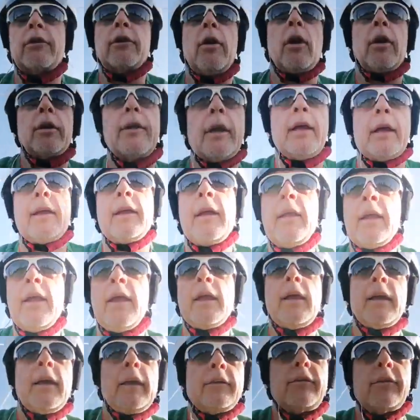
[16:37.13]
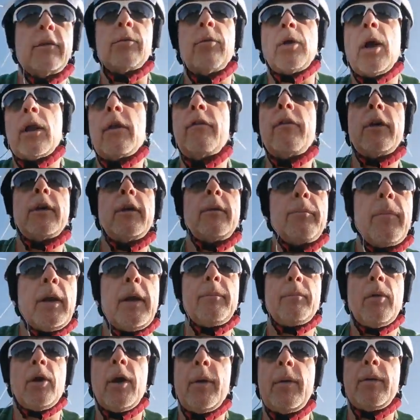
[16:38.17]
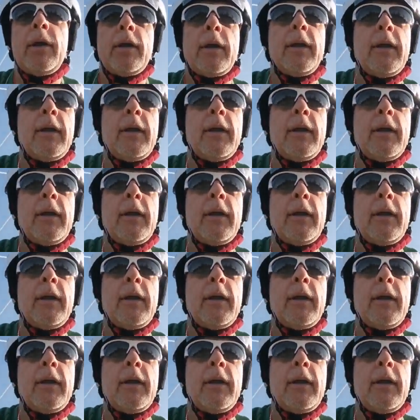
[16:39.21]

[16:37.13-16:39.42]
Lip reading: or not, is irrelevant in my